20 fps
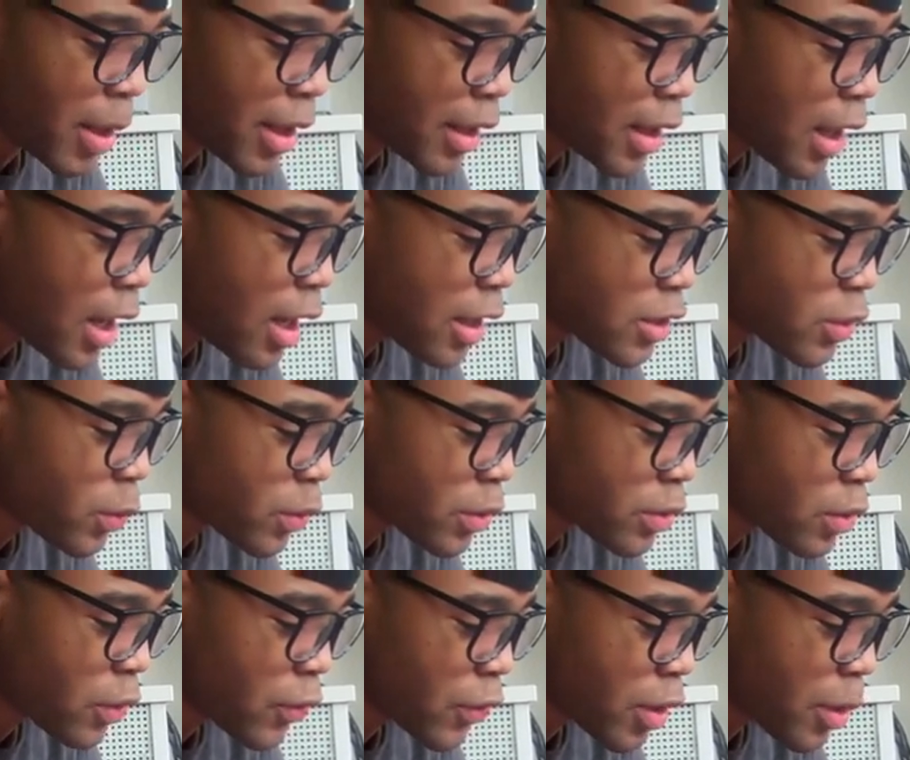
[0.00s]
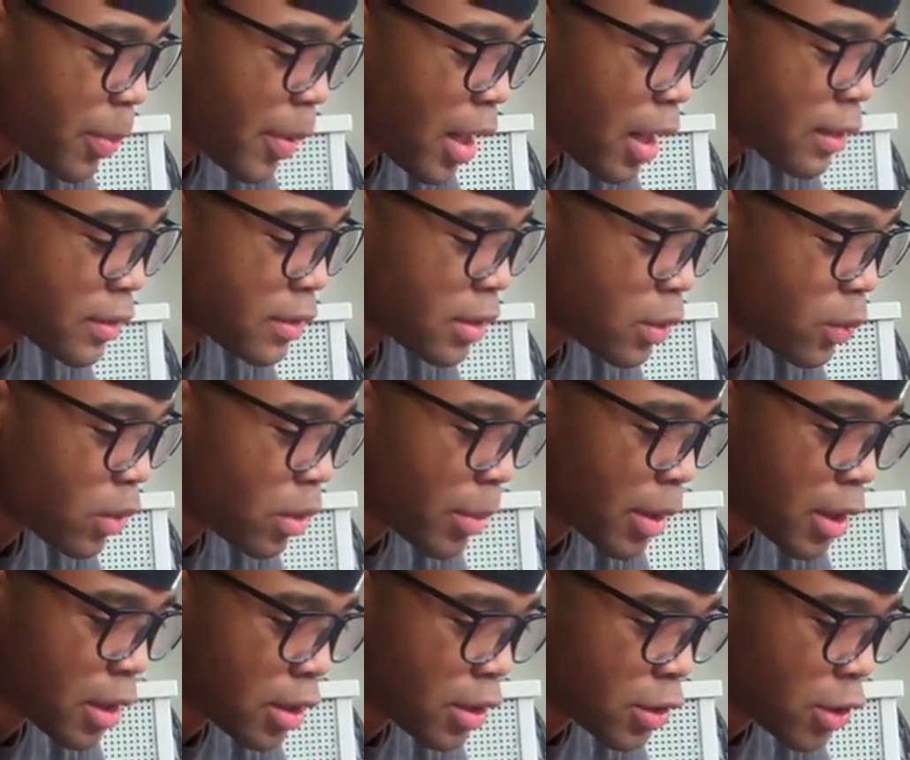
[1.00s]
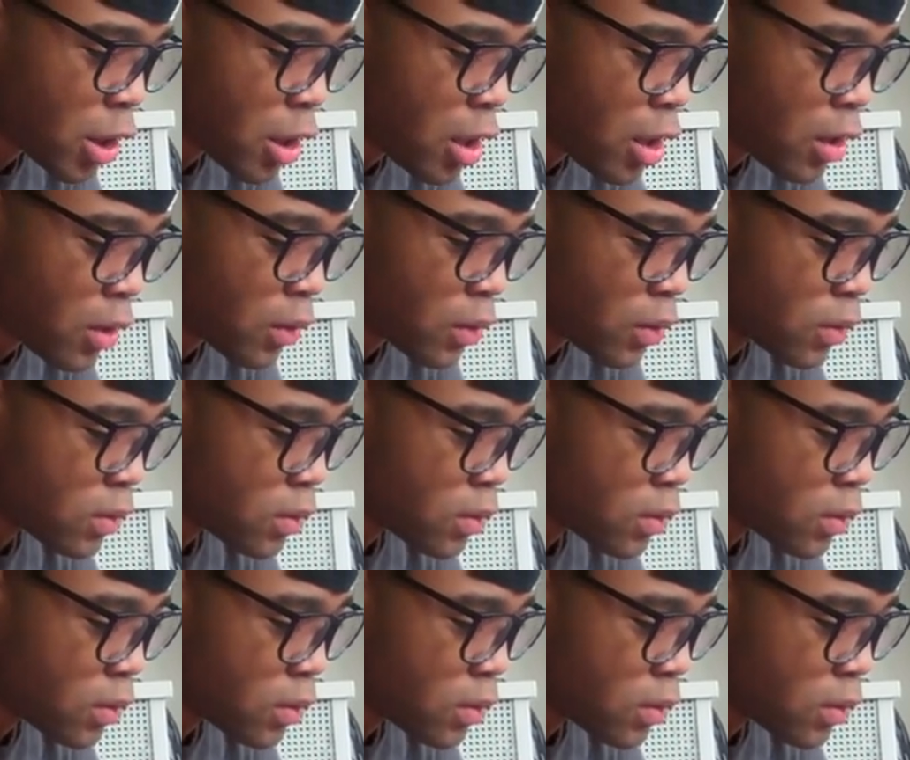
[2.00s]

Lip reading: My God, Twitter's over capacity. What am I gonna do?